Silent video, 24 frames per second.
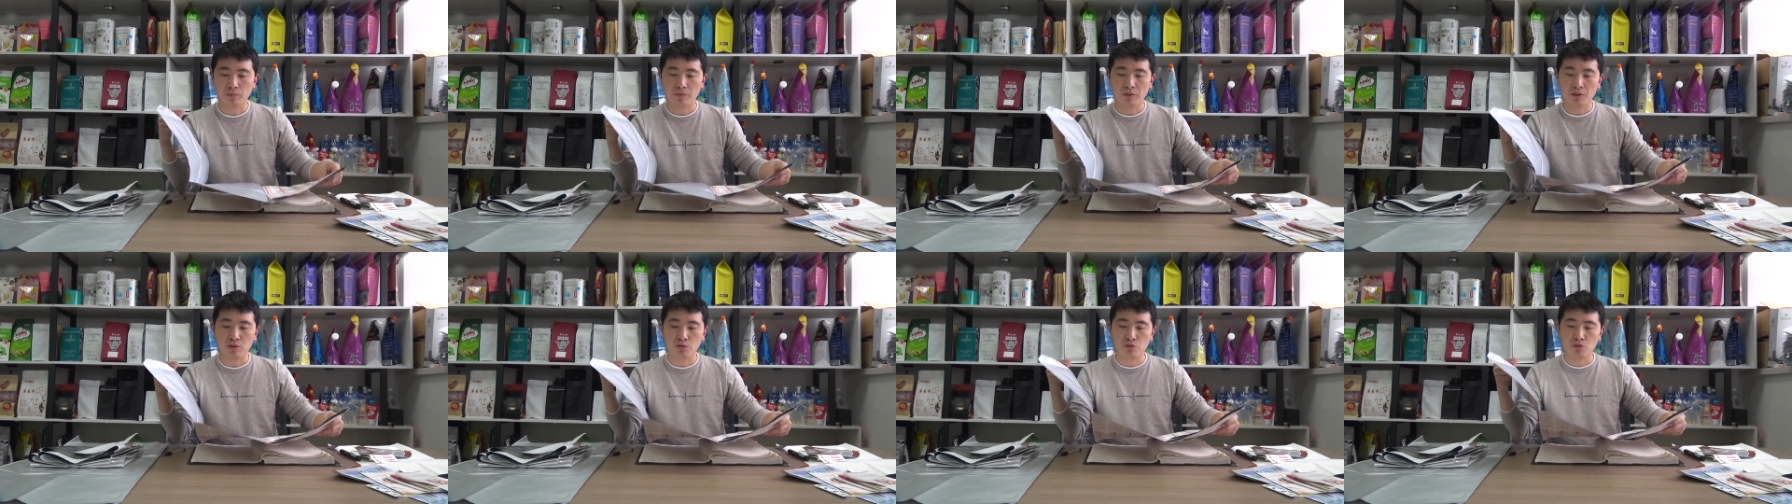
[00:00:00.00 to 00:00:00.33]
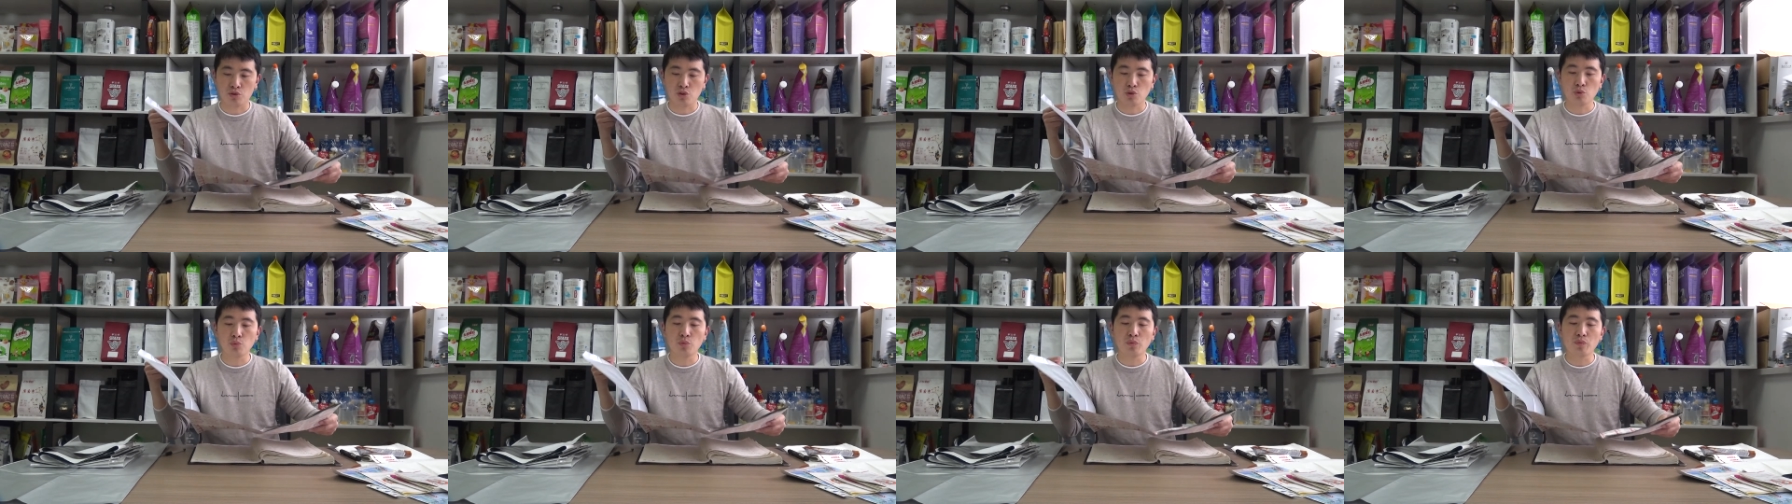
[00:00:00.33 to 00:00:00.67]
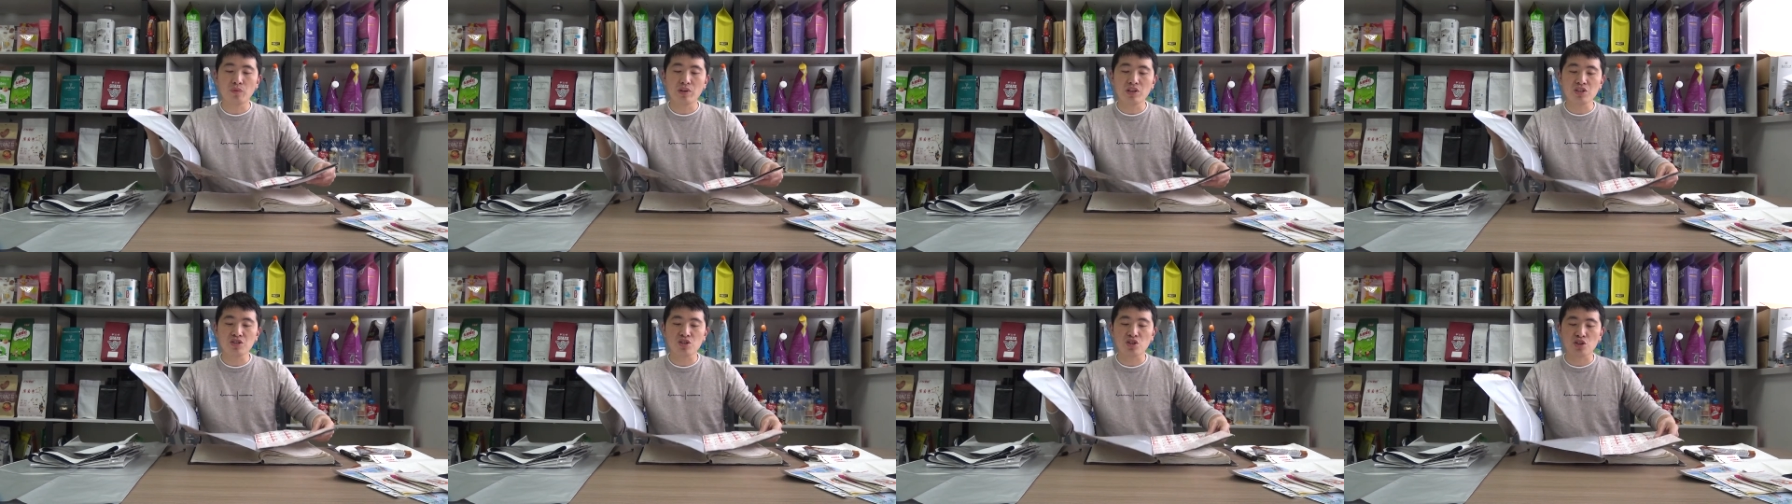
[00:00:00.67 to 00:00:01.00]
melt,
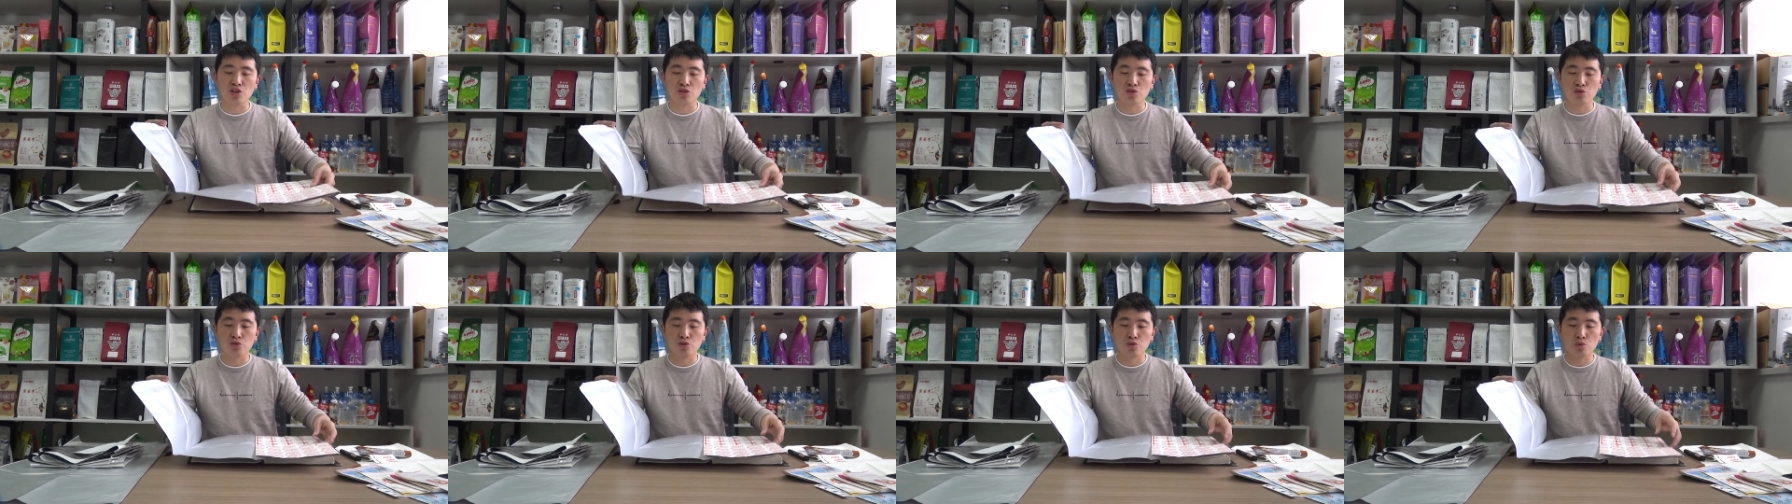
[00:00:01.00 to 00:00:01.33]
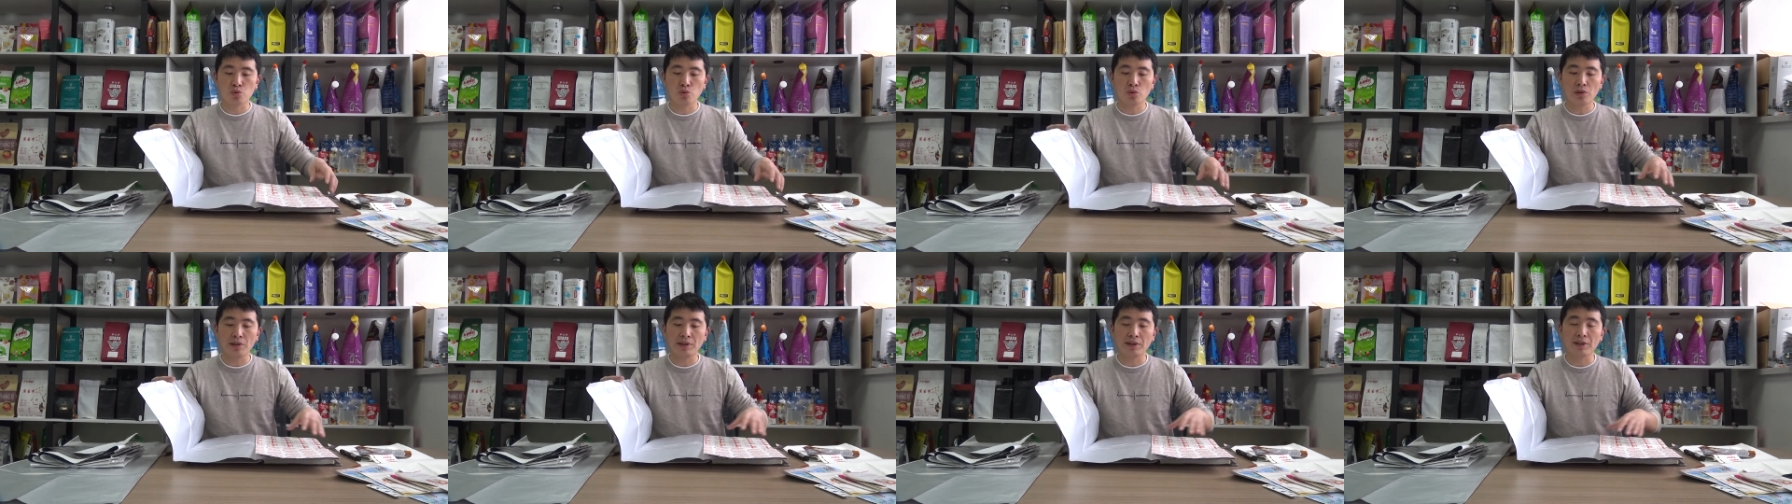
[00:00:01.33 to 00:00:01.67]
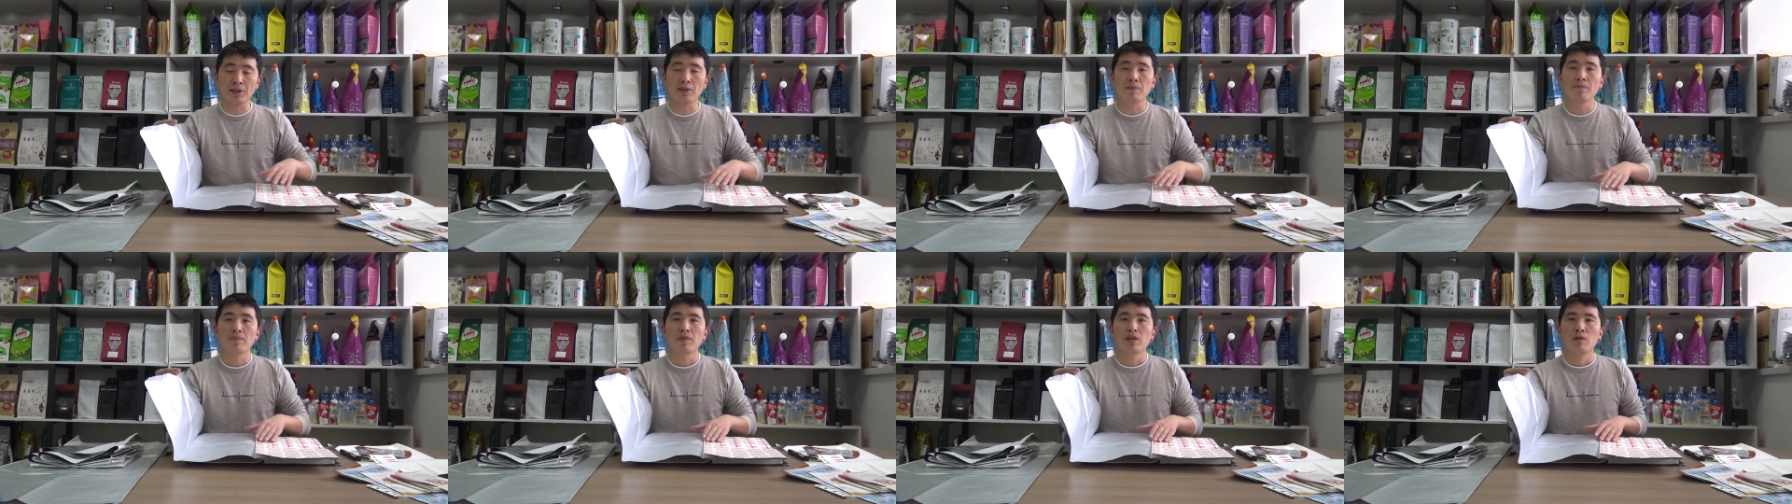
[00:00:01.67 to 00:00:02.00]
which is
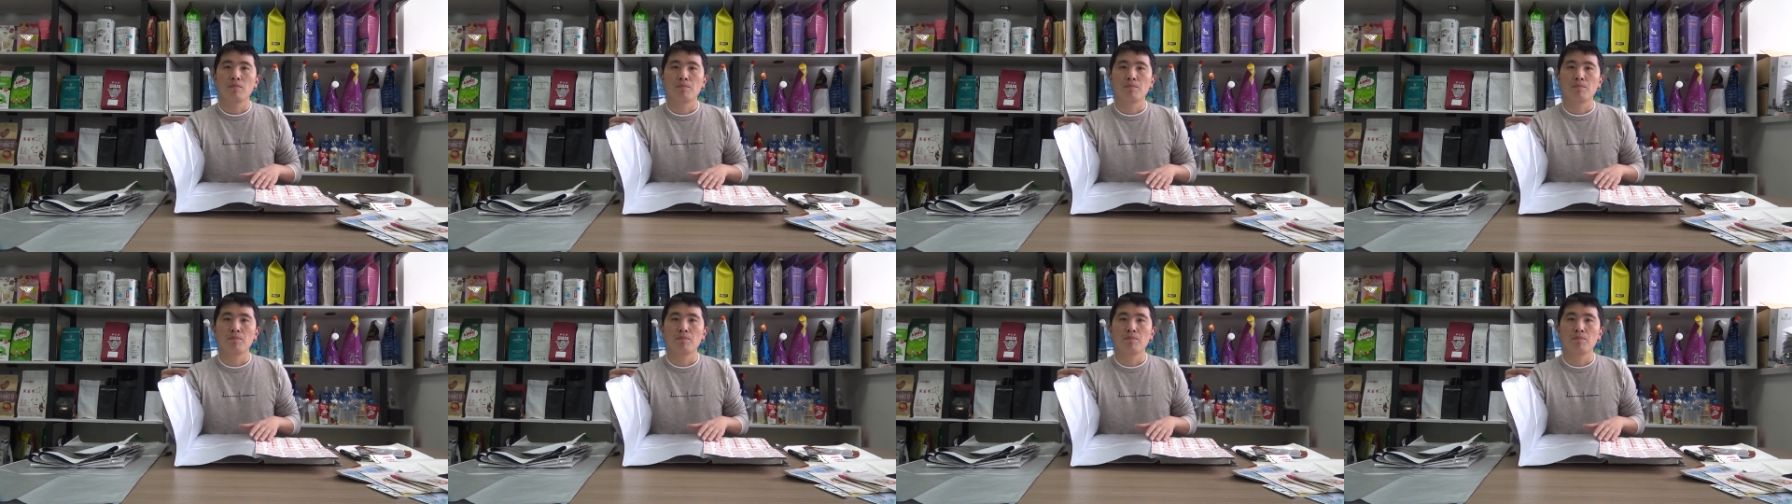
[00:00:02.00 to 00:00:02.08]
usually